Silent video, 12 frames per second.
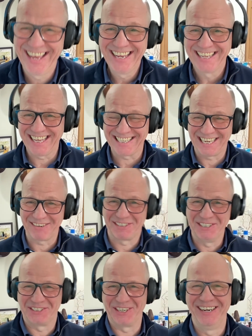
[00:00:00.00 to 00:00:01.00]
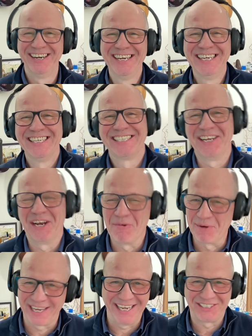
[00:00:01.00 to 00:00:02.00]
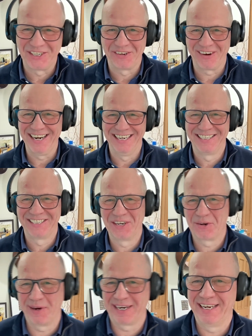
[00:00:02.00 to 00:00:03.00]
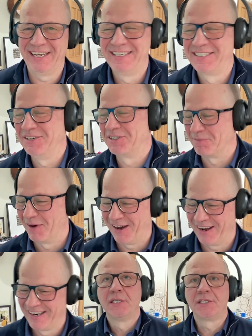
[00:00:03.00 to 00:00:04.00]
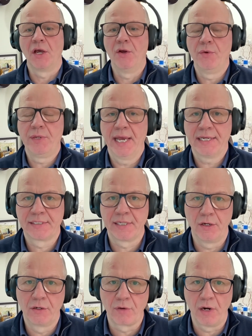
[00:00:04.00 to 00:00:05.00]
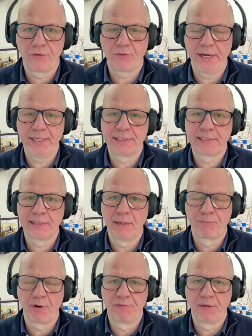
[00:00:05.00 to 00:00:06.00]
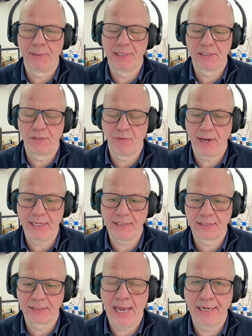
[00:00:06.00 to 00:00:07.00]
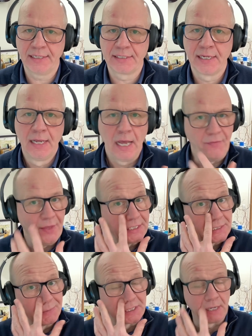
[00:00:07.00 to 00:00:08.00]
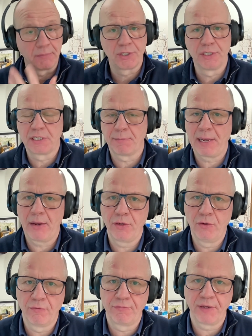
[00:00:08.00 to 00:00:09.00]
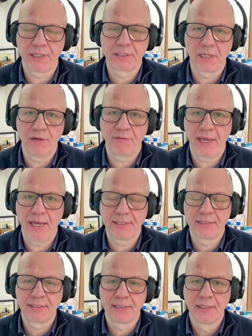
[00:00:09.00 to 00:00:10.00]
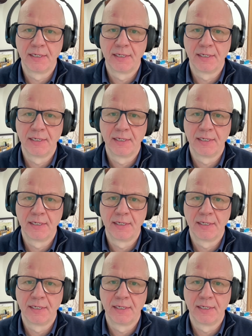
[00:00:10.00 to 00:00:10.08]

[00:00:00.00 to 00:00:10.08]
That's absolutely true. So you don't want to get too granular too quickly, too smart. So growth rates, profitability rates, and then some assumptions about your fixed overheads.